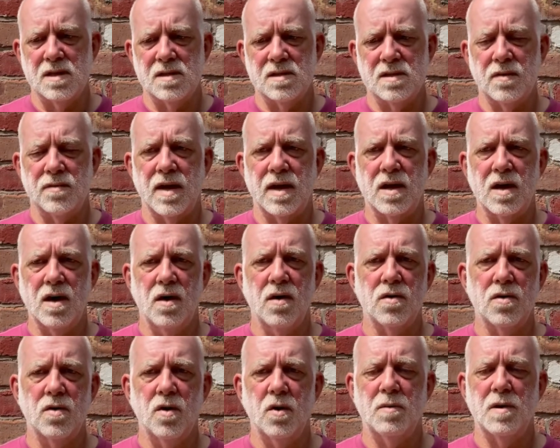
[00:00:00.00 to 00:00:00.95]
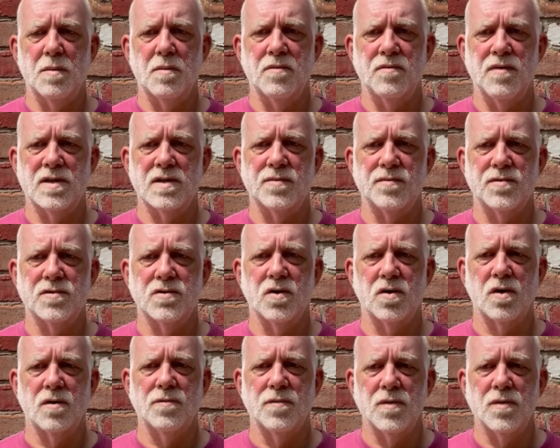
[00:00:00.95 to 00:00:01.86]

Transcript: so they can't call me a professional photographer,